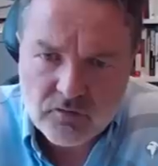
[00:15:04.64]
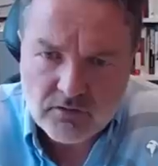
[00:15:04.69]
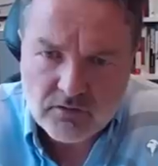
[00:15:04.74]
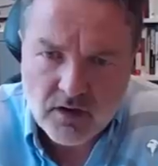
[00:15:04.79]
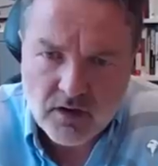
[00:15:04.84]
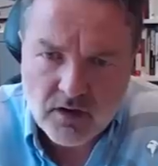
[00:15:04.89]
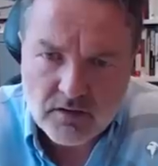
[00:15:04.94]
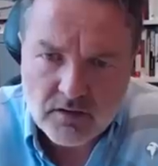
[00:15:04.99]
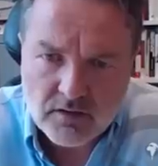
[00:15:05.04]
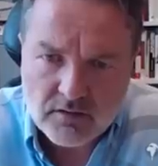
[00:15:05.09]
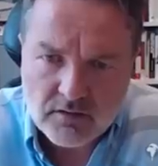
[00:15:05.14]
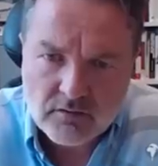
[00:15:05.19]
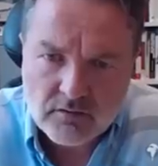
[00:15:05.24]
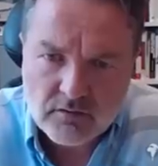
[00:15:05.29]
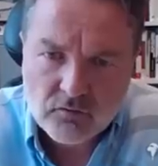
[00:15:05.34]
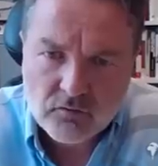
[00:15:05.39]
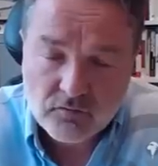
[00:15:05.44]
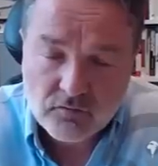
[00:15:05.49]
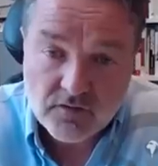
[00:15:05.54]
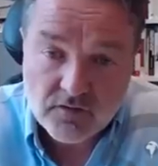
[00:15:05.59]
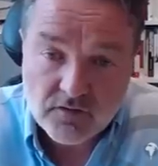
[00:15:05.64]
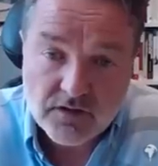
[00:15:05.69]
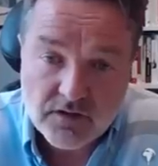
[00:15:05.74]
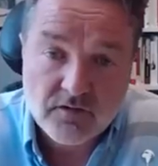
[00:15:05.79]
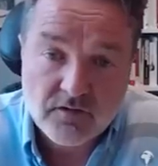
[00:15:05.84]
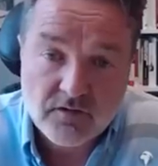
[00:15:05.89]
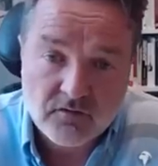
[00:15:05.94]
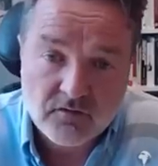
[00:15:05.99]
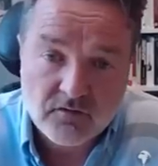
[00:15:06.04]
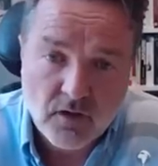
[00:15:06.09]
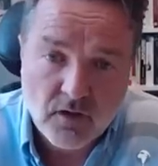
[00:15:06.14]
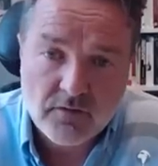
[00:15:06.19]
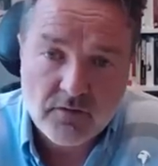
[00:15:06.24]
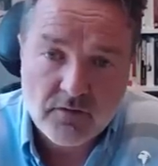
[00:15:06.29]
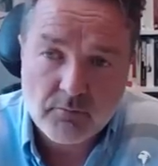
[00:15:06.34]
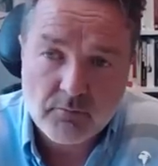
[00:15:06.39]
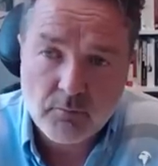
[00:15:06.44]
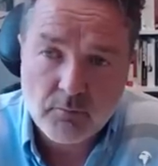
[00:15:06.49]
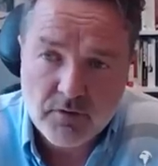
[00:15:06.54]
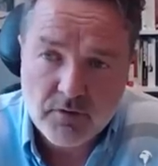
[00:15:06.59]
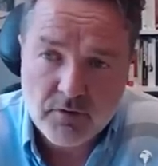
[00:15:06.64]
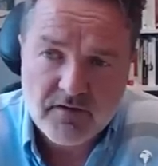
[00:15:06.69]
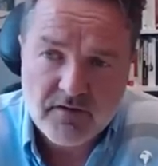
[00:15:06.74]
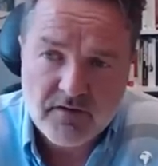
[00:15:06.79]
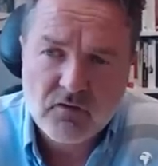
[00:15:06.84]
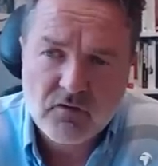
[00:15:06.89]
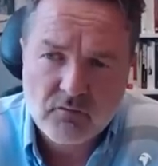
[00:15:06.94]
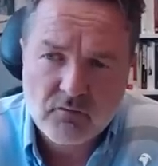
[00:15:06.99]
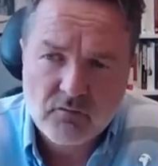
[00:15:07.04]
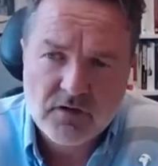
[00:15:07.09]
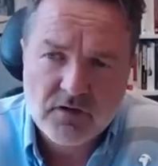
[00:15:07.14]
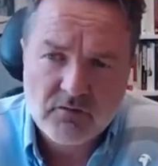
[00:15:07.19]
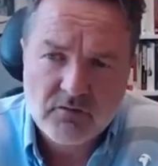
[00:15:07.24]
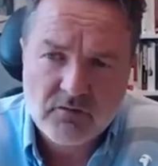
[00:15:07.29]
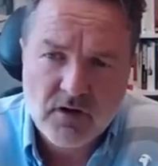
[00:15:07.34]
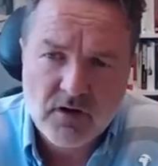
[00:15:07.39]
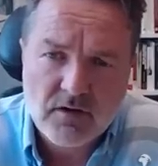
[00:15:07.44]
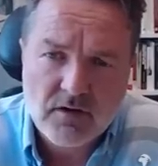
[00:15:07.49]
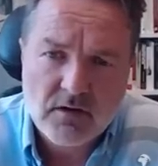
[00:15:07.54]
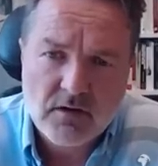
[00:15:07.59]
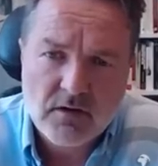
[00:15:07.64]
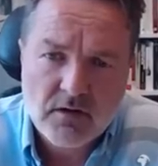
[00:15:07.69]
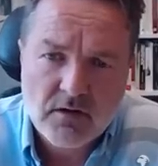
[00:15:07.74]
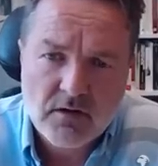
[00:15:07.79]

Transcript: Tigray, to feed the starving population of Tigray.